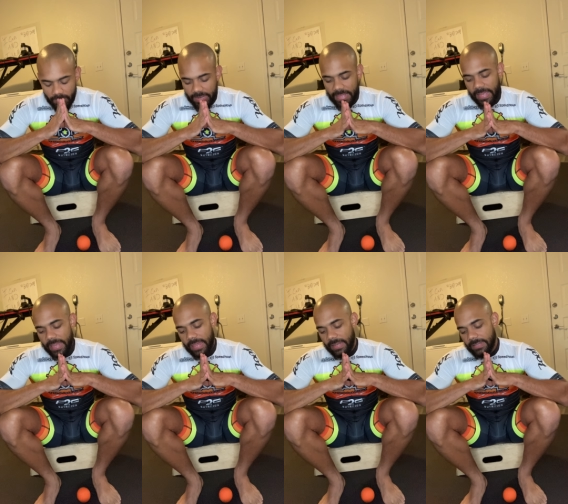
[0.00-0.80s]

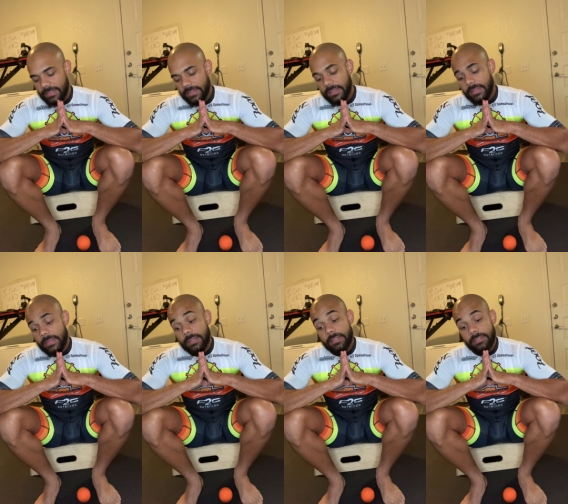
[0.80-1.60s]
And
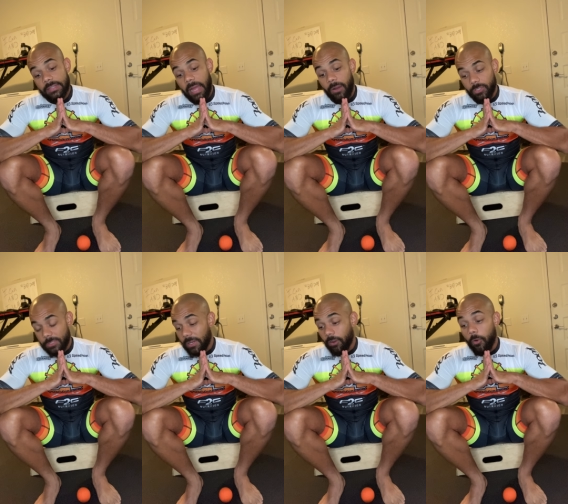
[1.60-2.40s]
I was
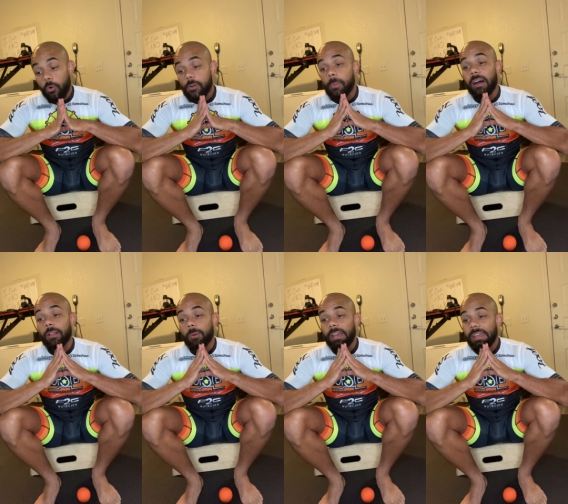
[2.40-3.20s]
about a quarter mile
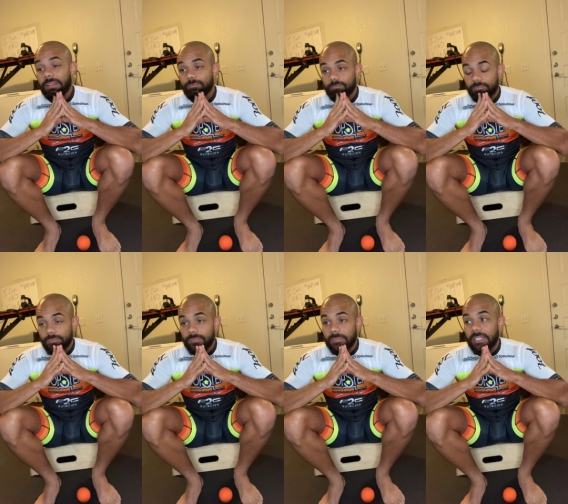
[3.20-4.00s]
away,
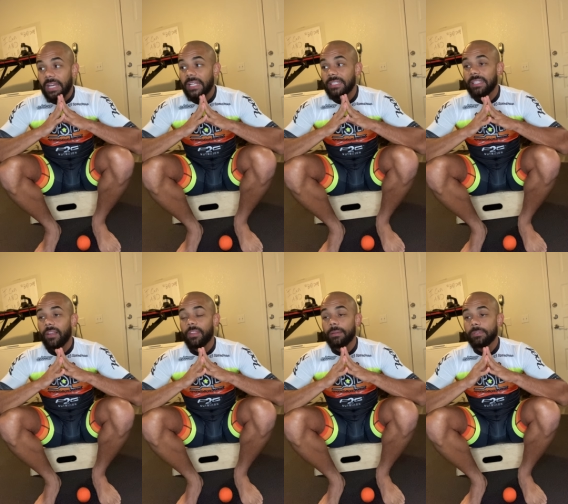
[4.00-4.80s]
and I had to tell
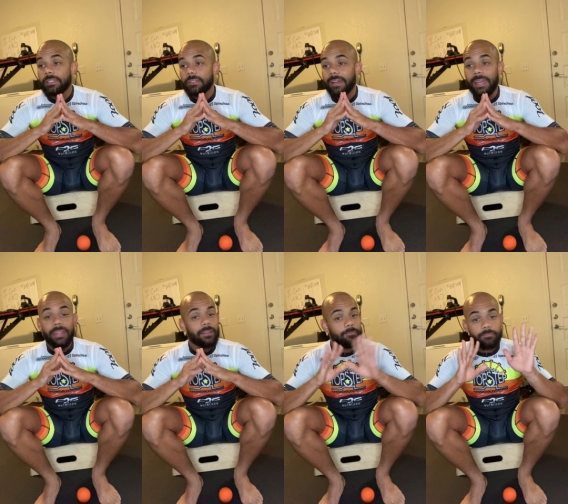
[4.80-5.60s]
them to,
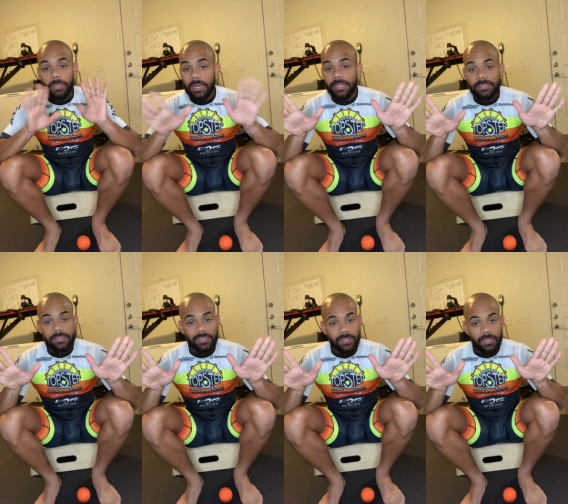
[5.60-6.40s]
hey, guys,
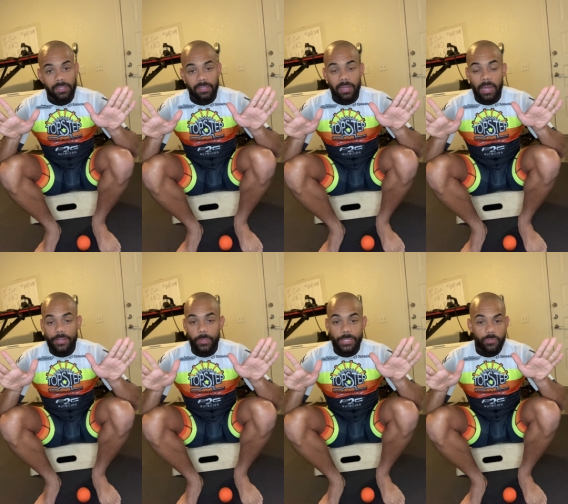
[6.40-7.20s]
I
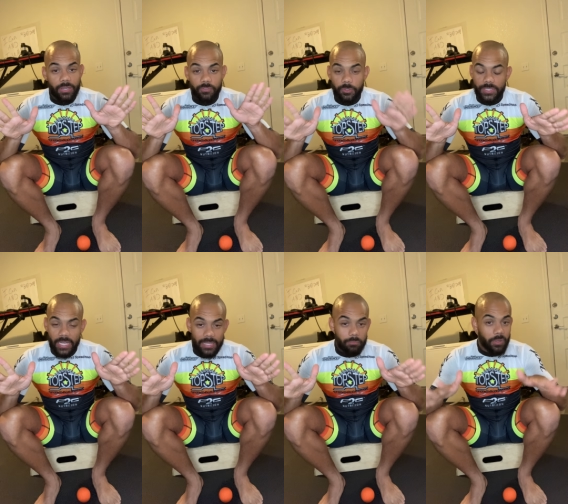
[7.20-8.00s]
know I train full
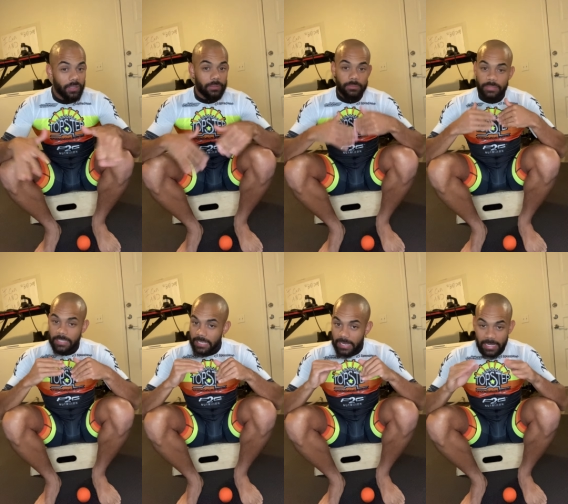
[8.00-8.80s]
time, but
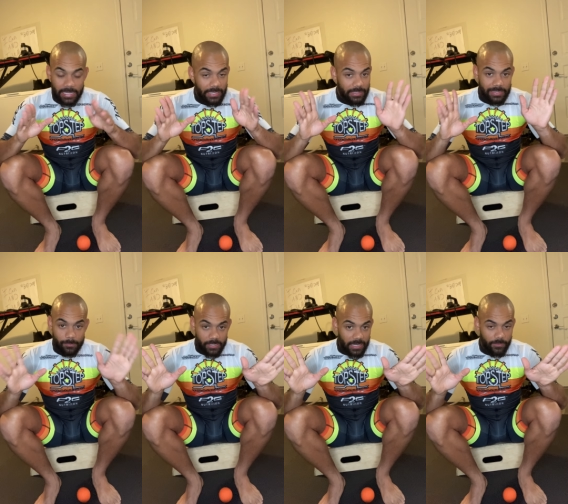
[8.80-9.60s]
I'm
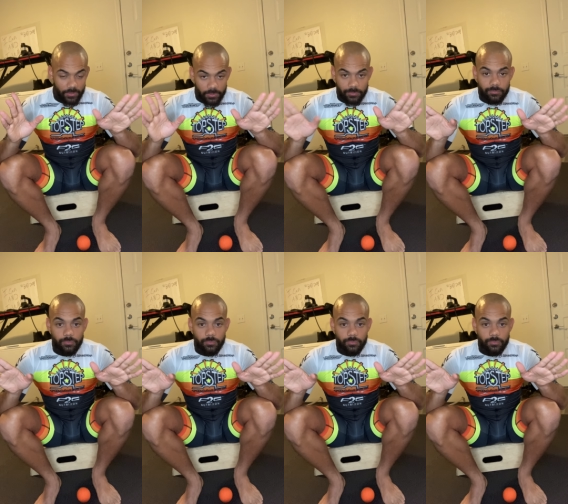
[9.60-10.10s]
gonna have to